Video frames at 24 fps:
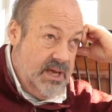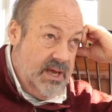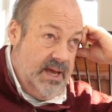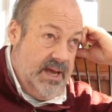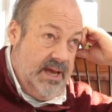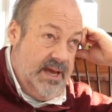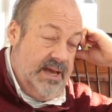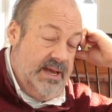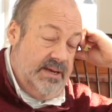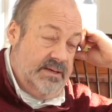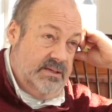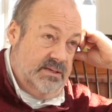
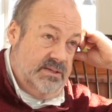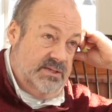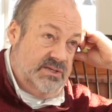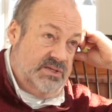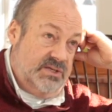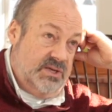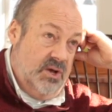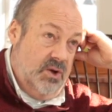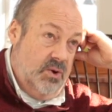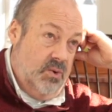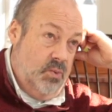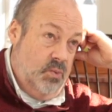And
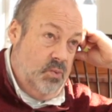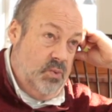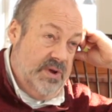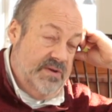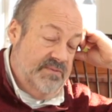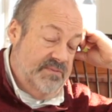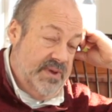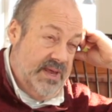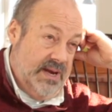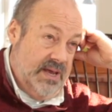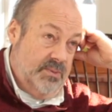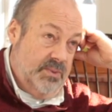so
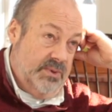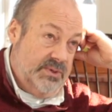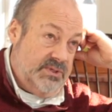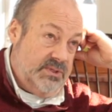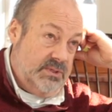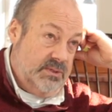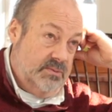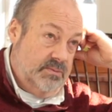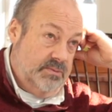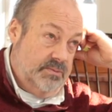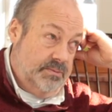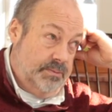we've been able
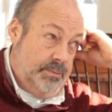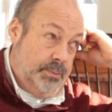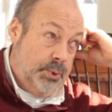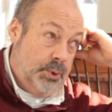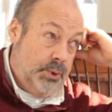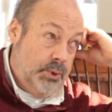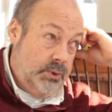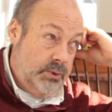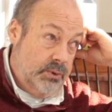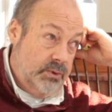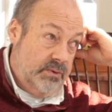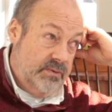to
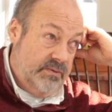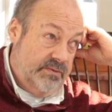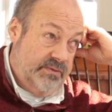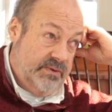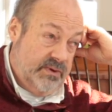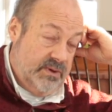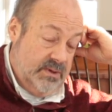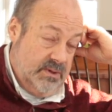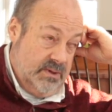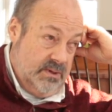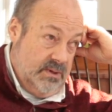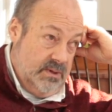prove
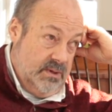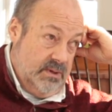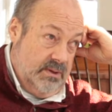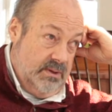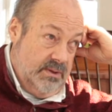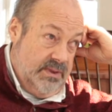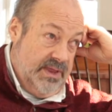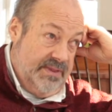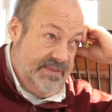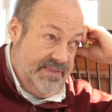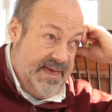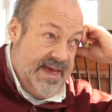
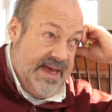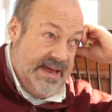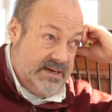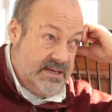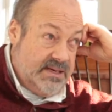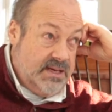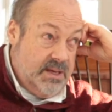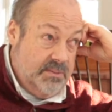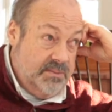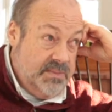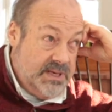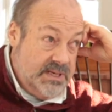that
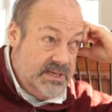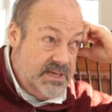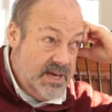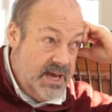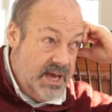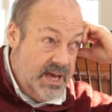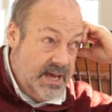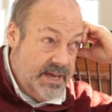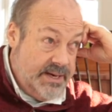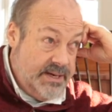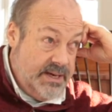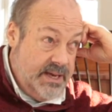that can be
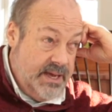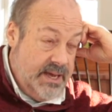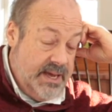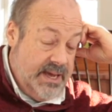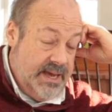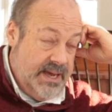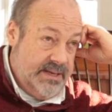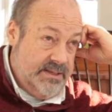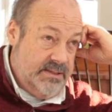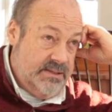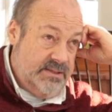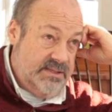done.
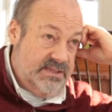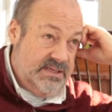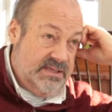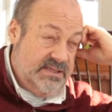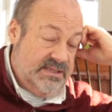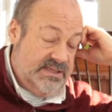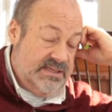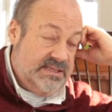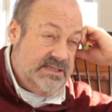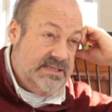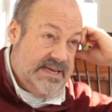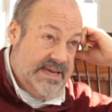And
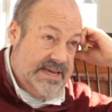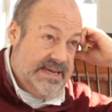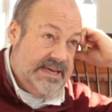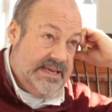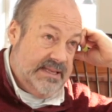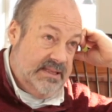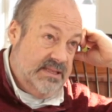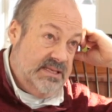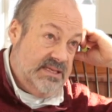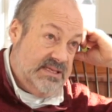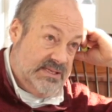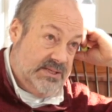since it's
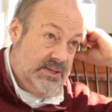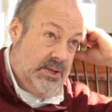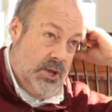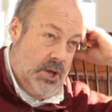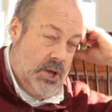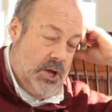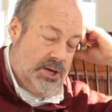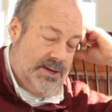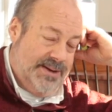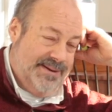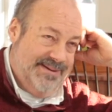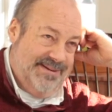taken this
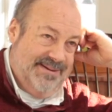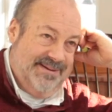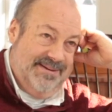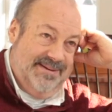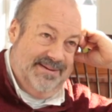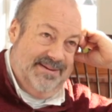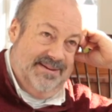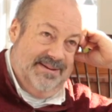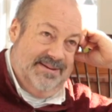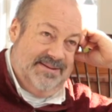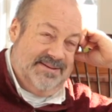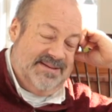long
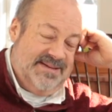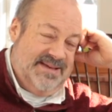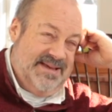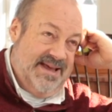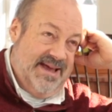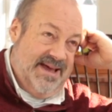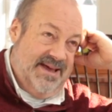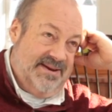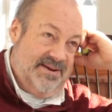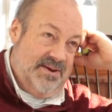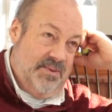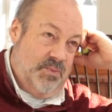to
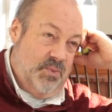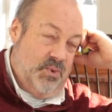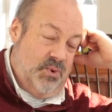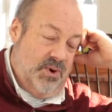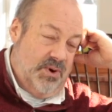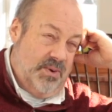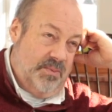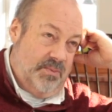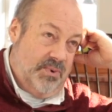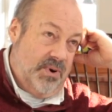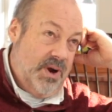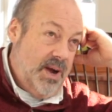get a
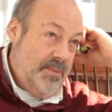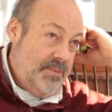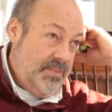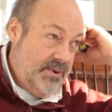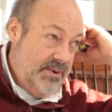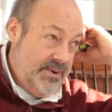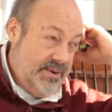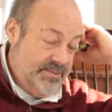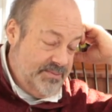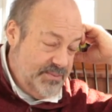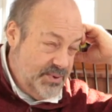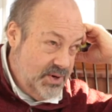more
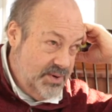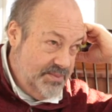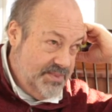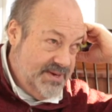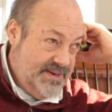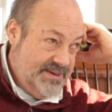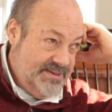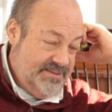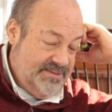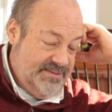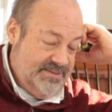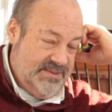proper and
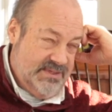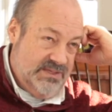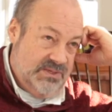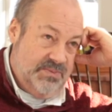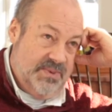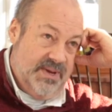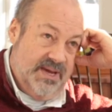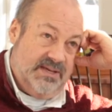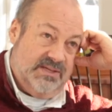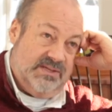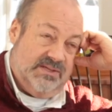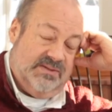permanent
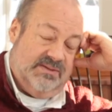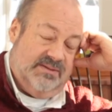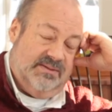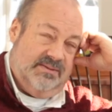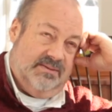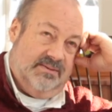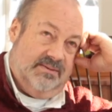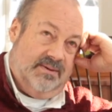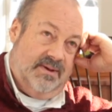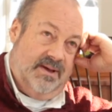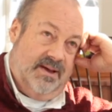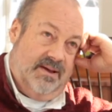space
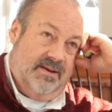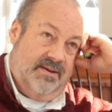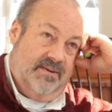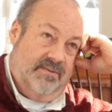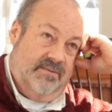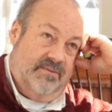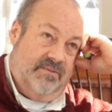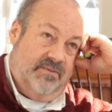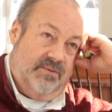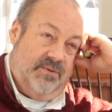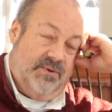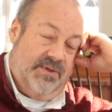
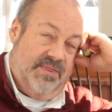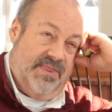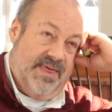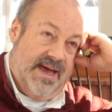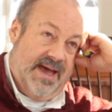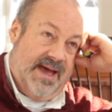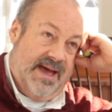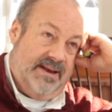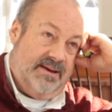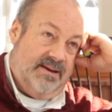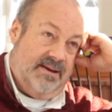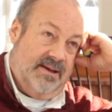for
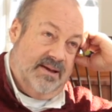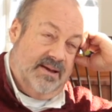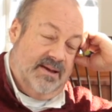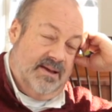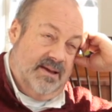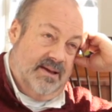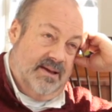that,